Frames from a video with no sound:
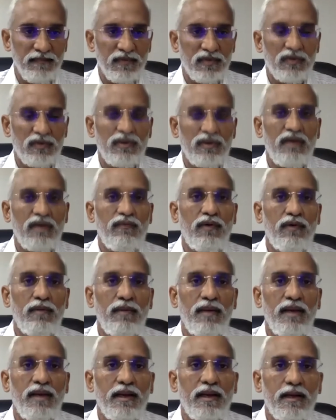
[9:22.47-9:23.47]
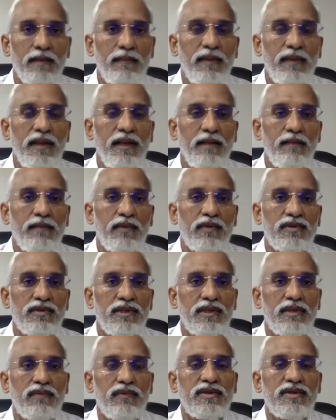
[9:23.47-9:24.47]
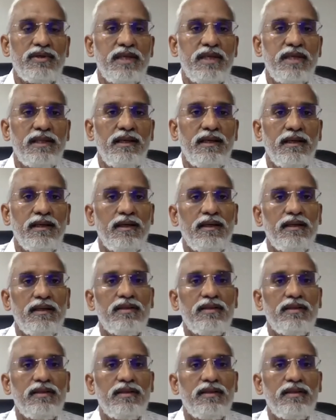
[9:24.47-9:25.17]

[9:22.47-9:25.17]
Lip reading: So therefore, by a repealing provision, it would say that